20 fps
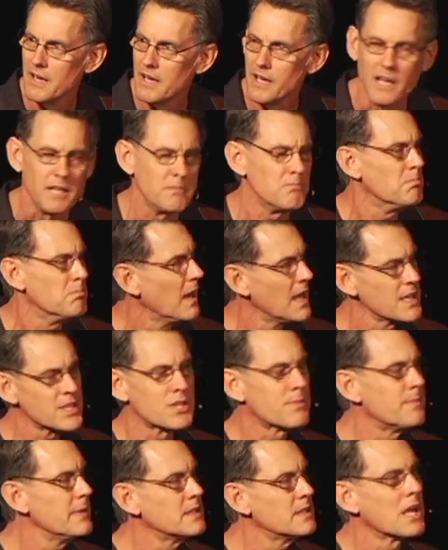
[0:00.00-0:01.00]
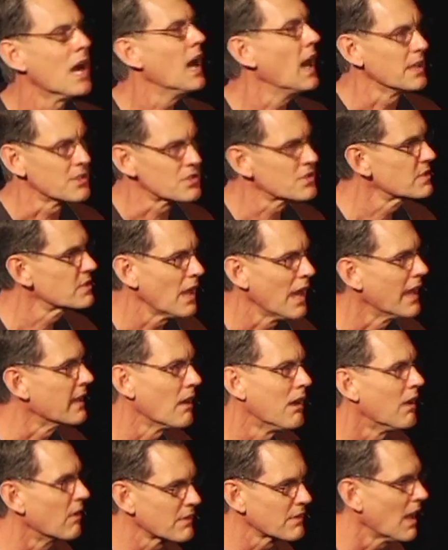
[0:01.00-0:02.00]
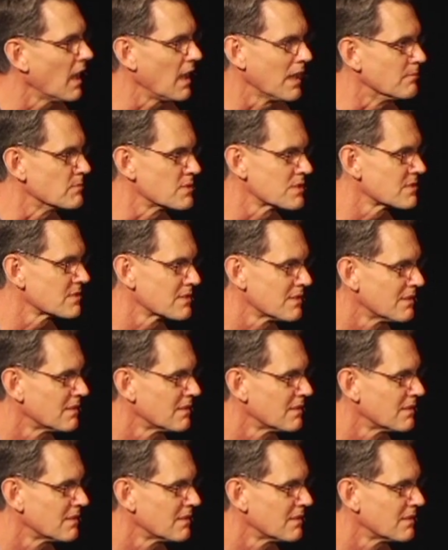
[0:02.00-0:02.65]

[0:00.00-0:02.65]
It must be touched at all times.